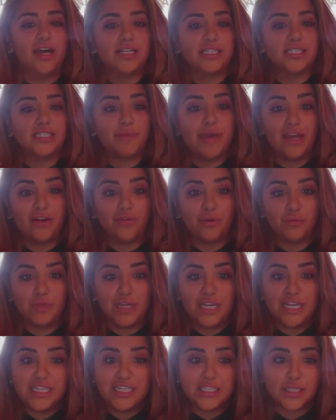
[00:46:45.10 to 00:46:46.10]
span from
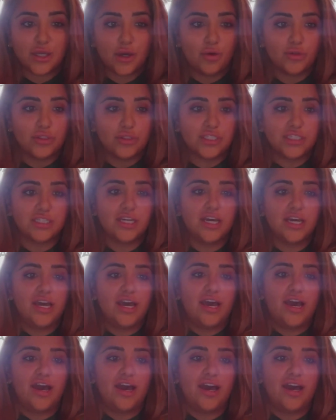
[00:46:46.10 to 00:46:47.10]
the East Coast
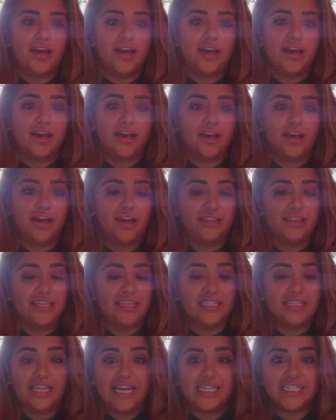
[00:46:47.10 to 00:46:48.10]
at the
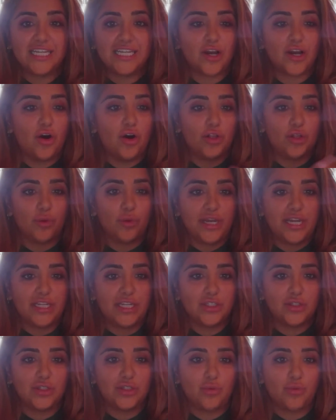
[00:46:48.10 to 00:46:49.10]
Atlantic all the way
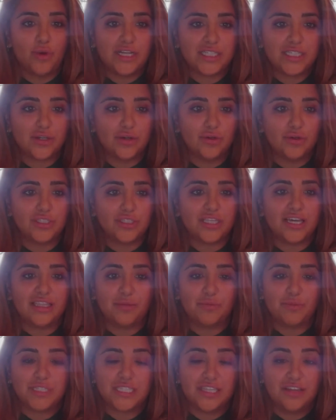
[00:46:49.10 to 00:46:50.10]
to the West Coast at
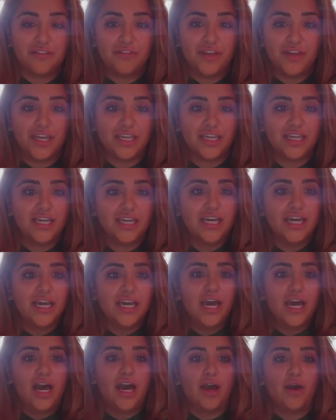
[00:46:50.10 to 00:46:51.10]
the Pacific.
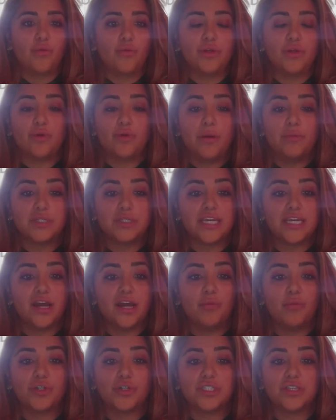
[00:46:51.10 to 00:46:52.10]
We represent
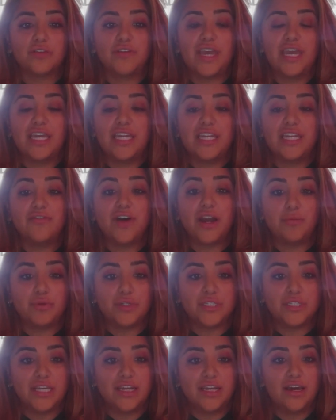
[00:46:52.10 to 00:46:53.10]
upwards of
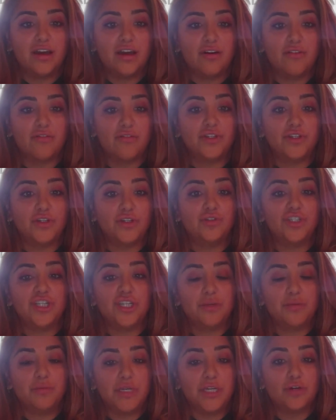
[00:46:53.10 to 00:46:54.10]
85% of new
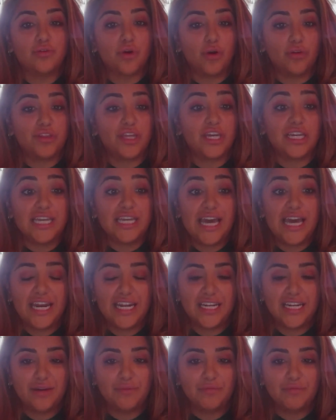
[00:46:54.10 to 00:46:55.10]
GDP growth in
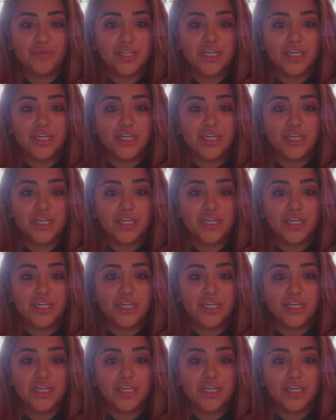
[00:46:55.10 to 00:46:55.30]
Canada.